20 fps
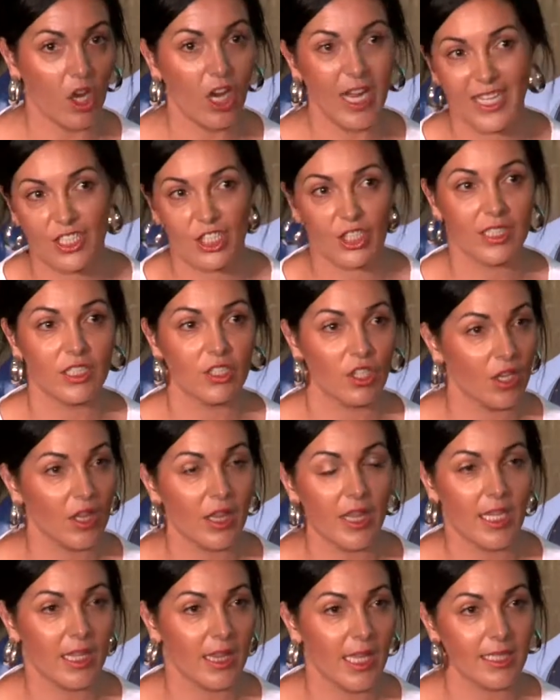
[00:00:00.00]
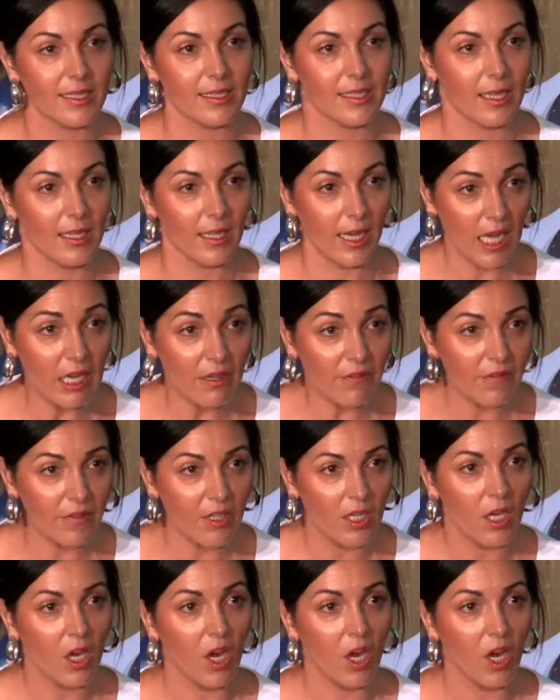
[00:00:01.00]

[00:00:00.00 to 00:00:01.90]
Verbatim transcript: I actually don't think that's enough.